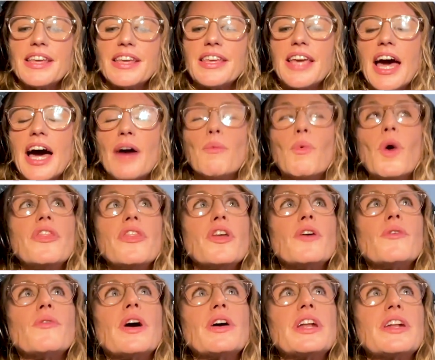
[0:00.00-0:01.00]
Yeah,
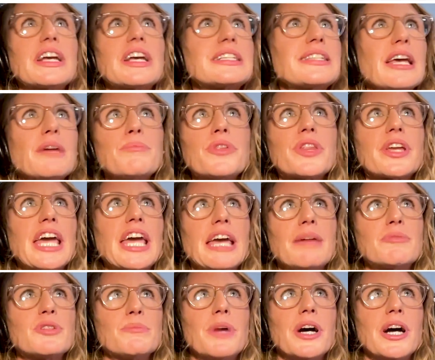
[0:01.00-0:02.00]
an example that
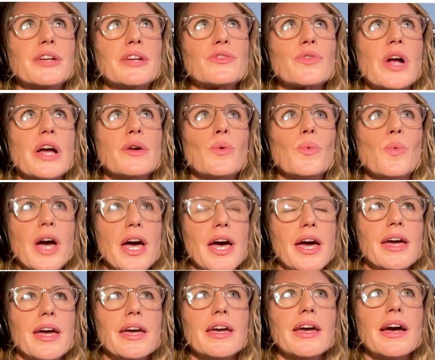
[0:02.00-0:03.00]
came to mind right
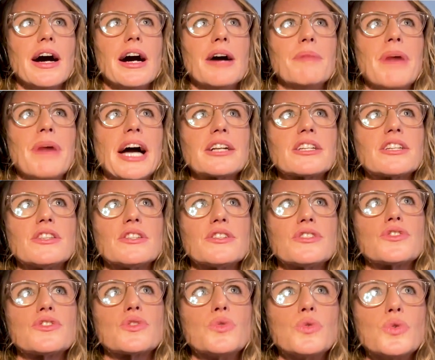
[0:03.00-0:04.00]
away, back to the
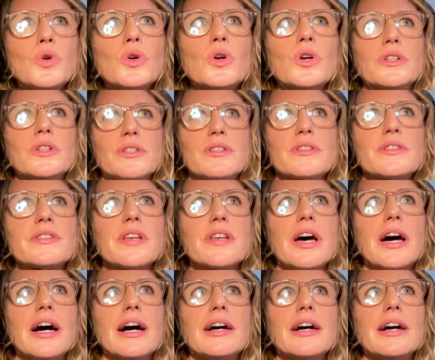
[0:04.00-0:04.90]
schools